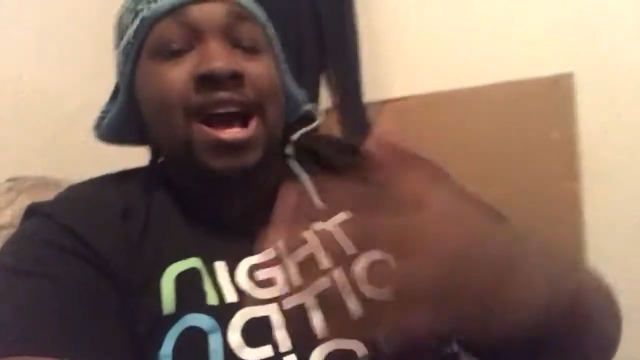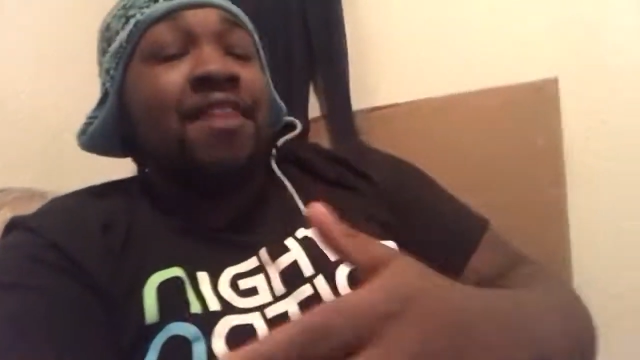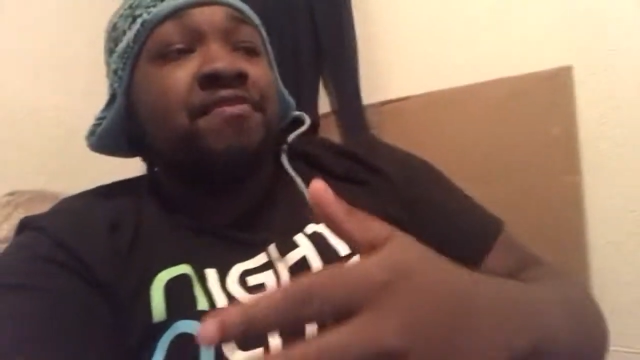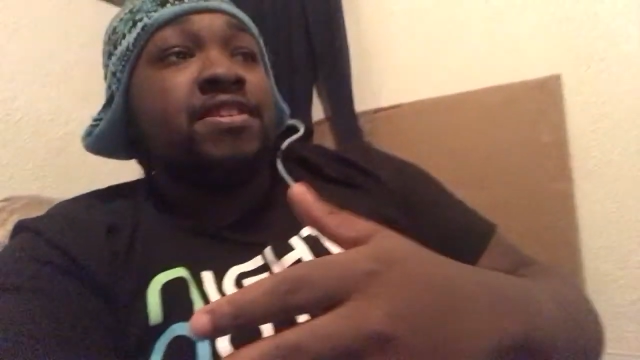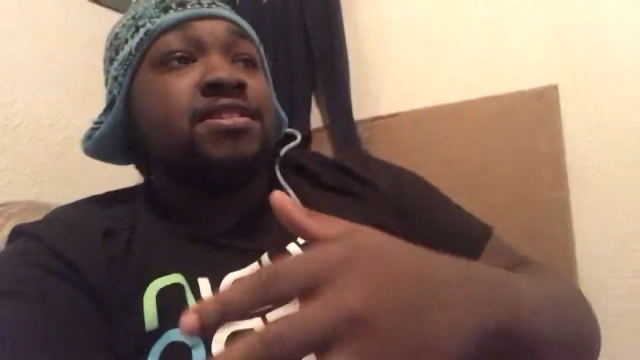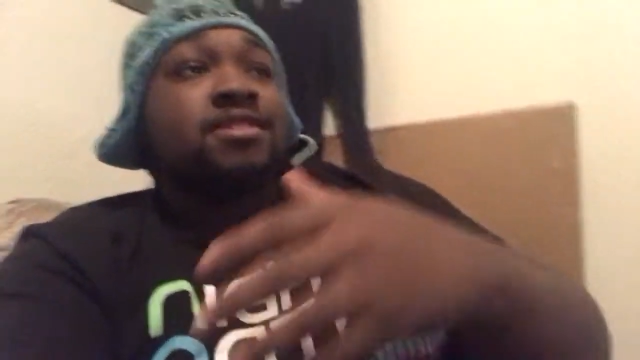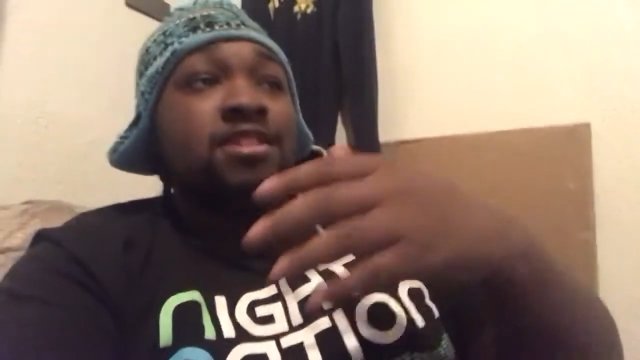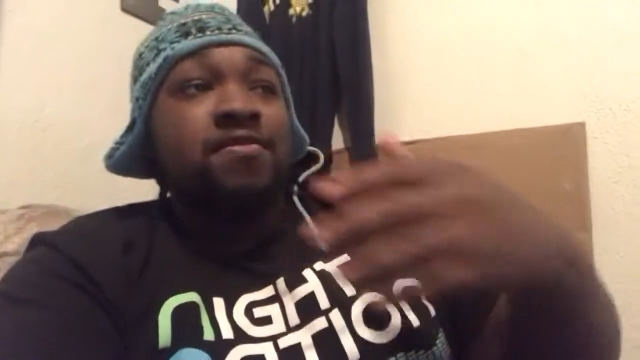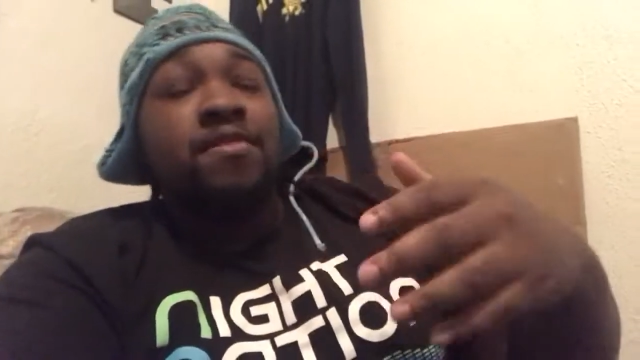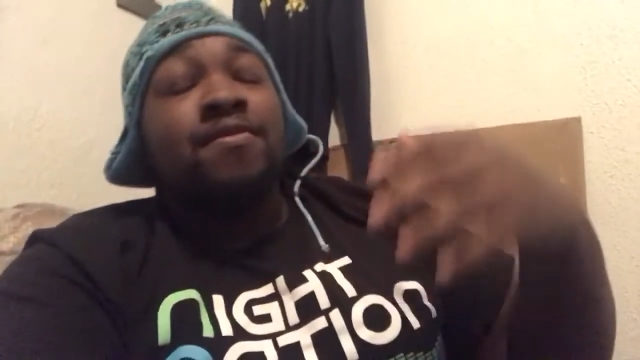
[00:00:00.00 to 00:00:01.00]
Conference is
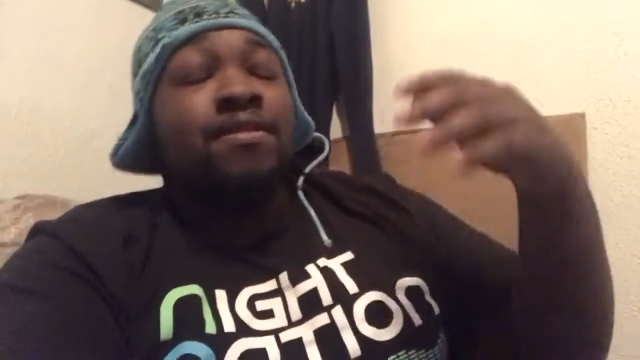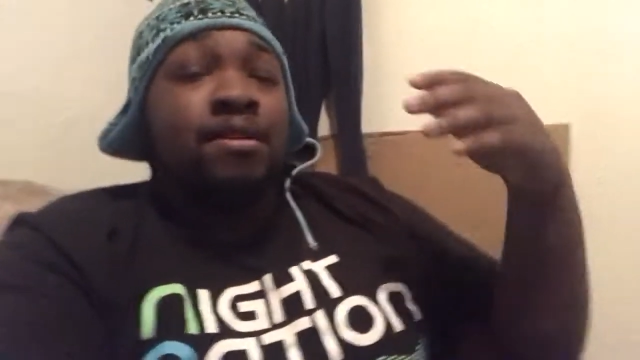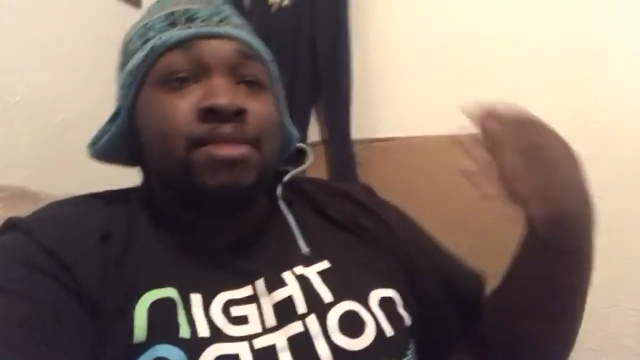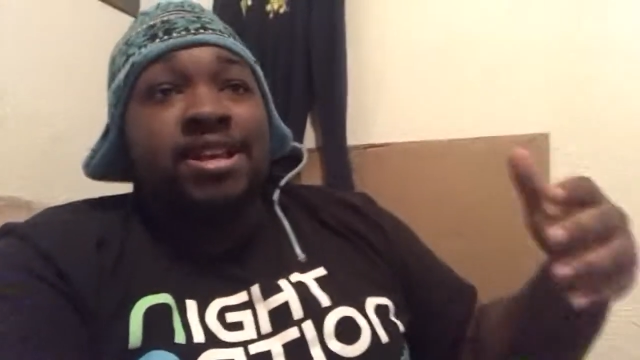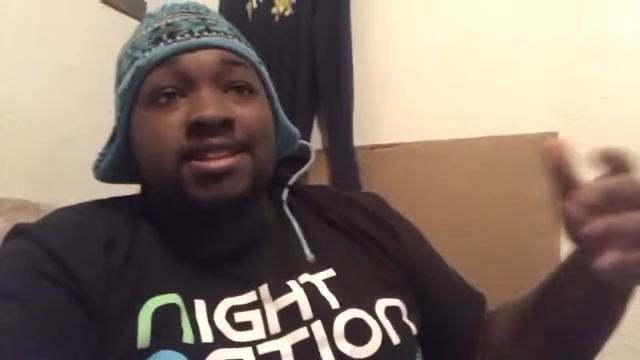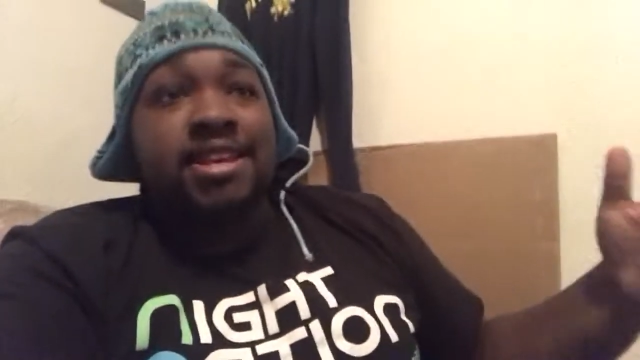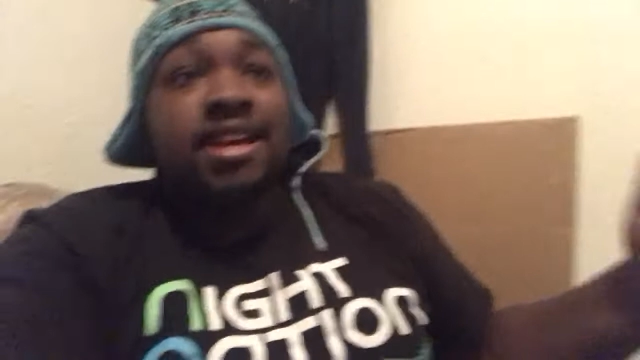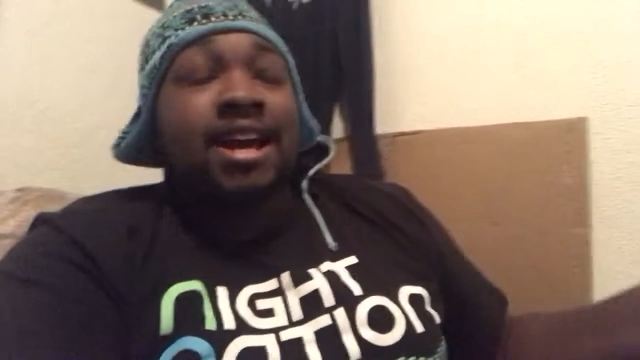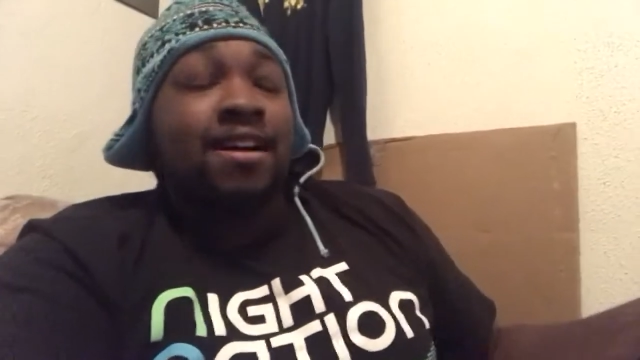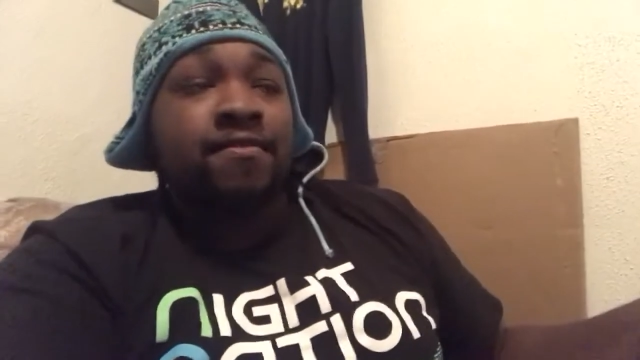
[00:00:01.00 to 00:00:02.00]
different from the Big
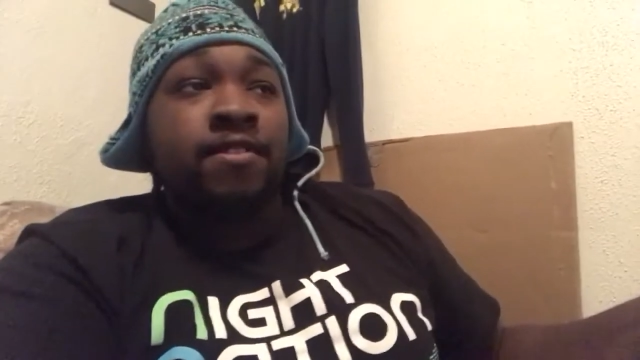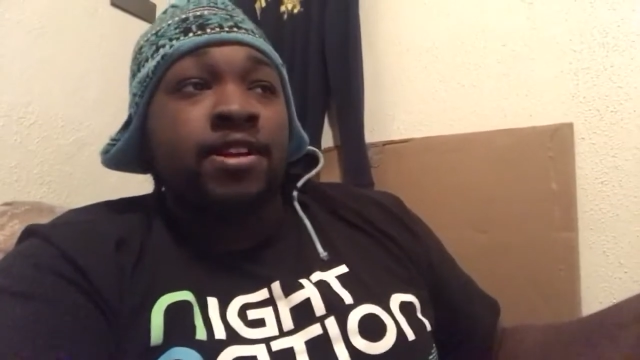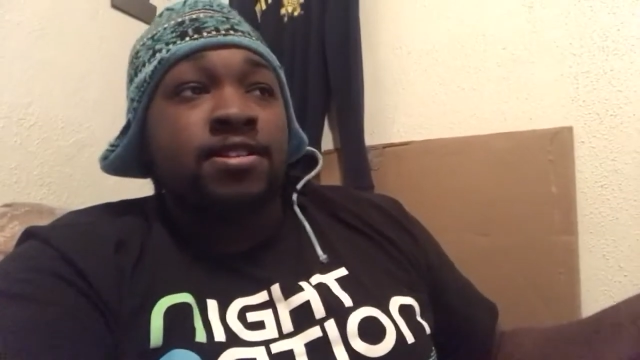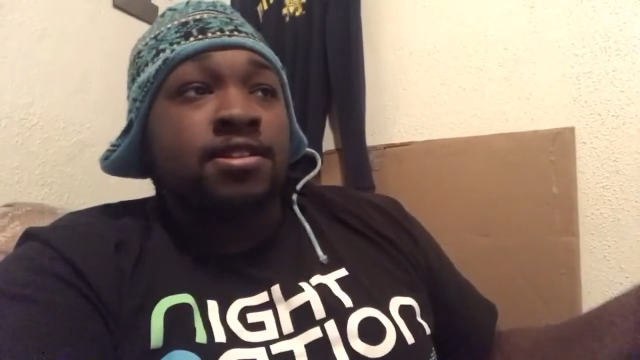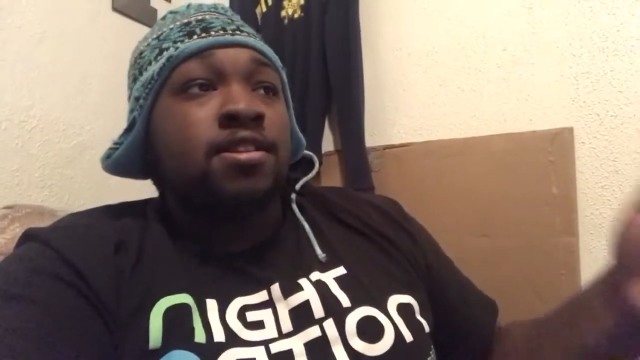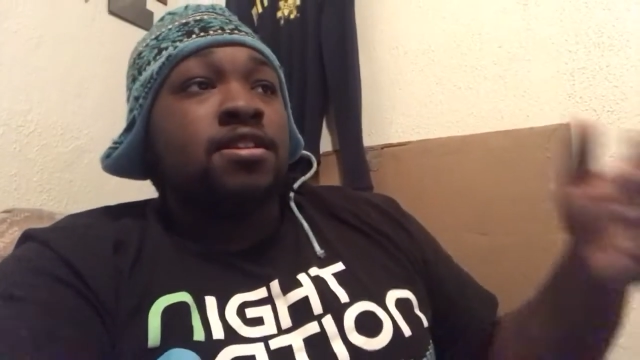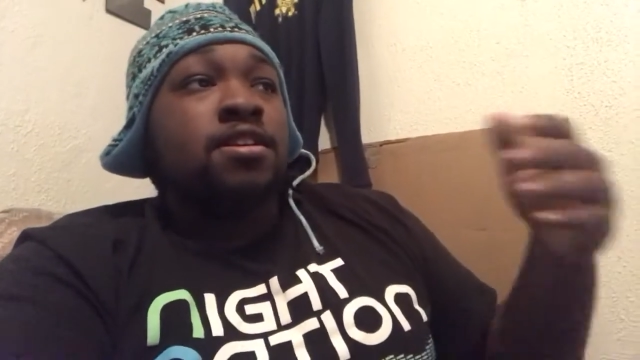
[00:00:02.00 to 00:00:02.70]
Ten Conference.